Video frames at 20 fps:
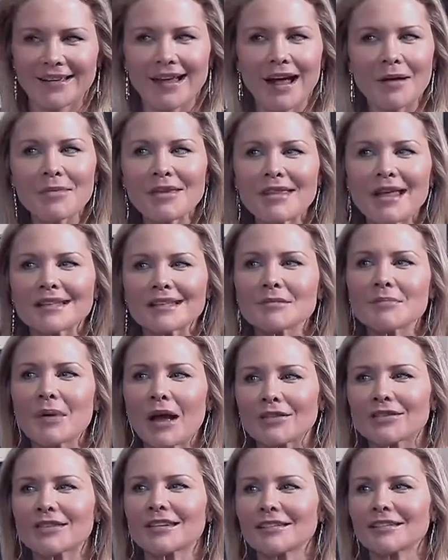I mean, that's
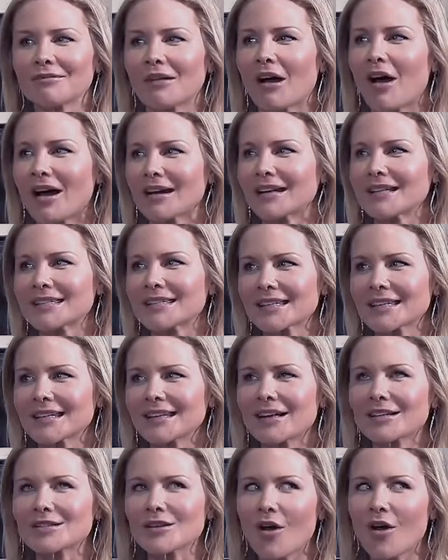about
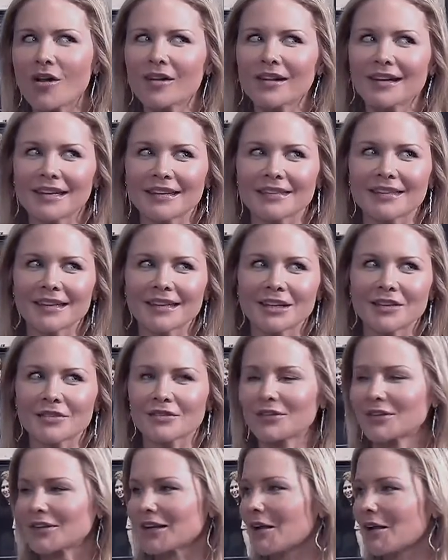honestly, that's all I can think of
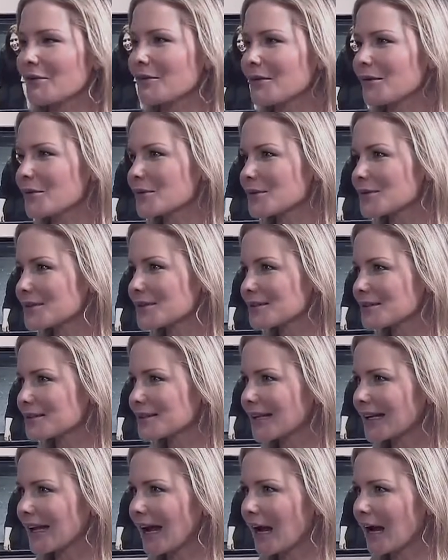for now
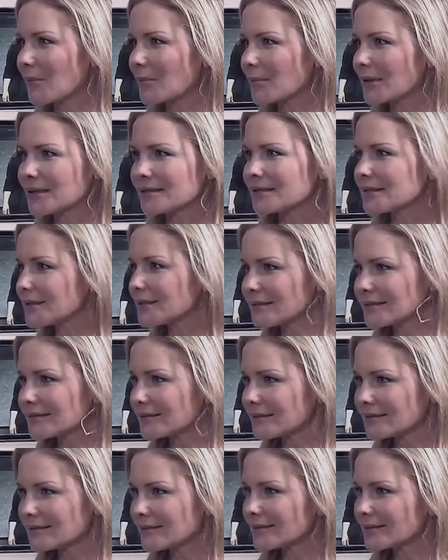that happened.
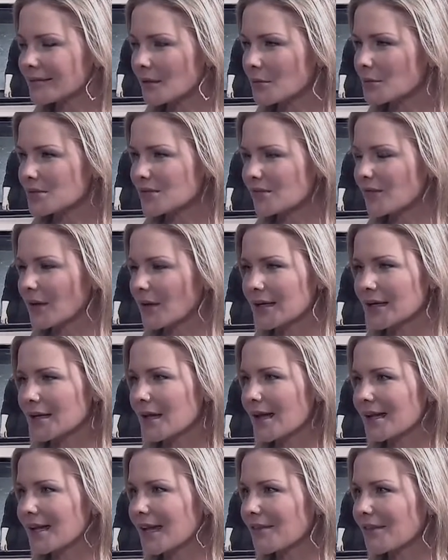That was funny.
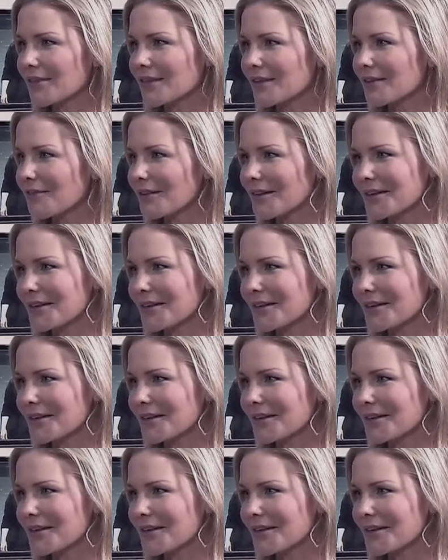I can't think of